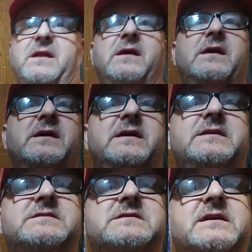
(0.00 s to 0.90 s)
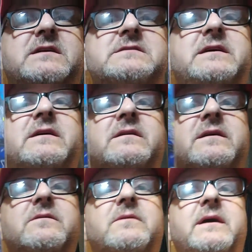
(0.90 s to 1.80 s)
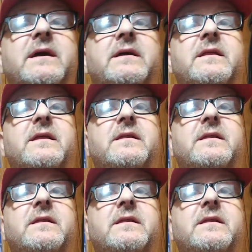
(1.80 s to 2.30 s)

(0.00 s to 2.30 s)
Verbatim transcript: but it's sick as hell either way.